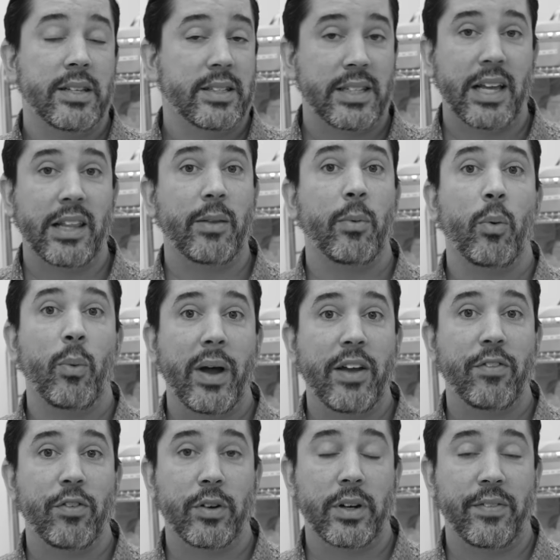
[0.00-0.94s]
send them away
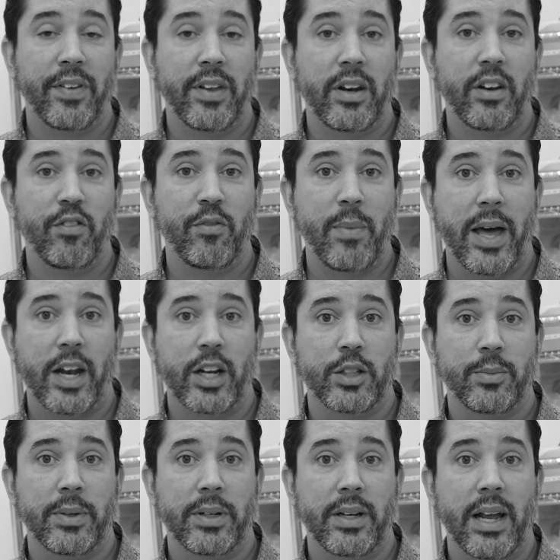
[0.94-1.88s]
for definitive
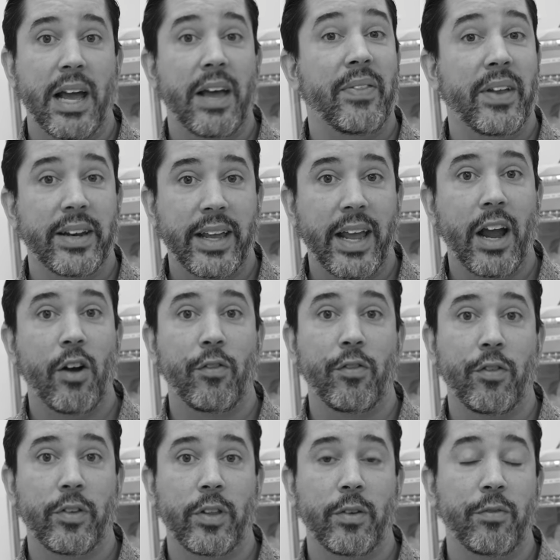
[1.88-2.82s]
management, and then care
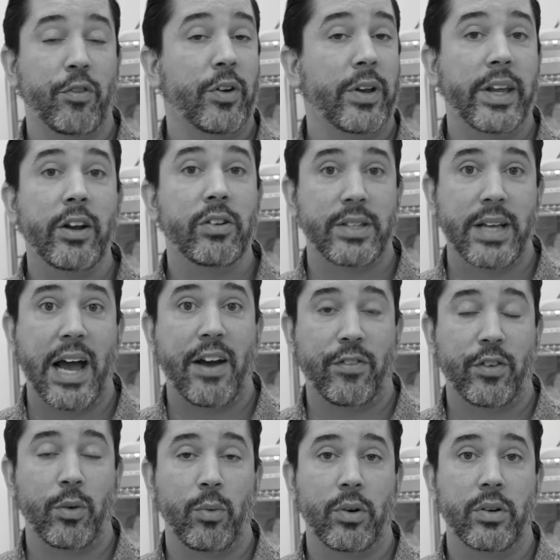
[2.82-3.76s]
for them for years
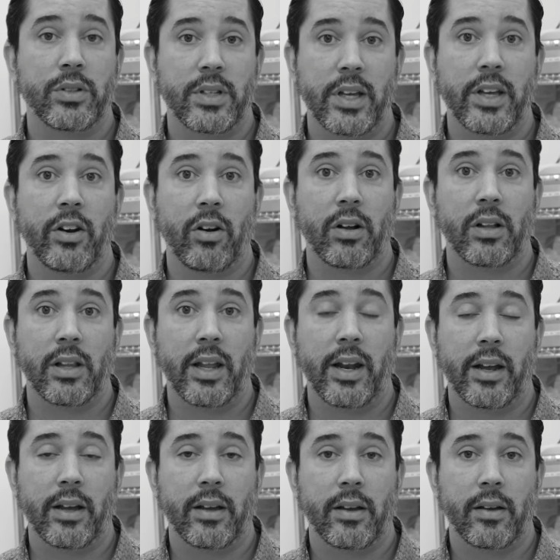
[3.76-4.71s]
afterwards in our
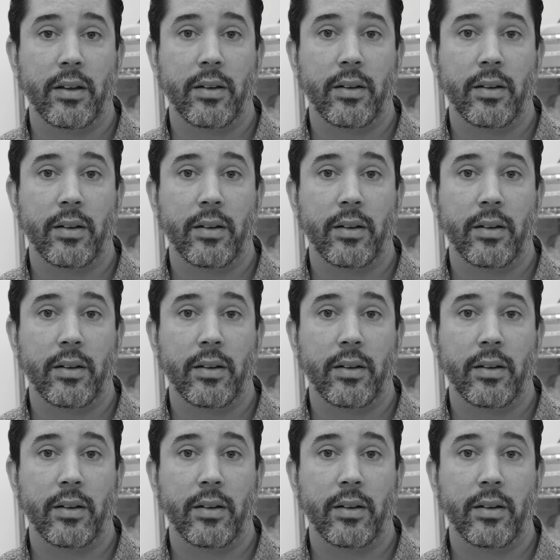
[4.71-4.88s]
clinic.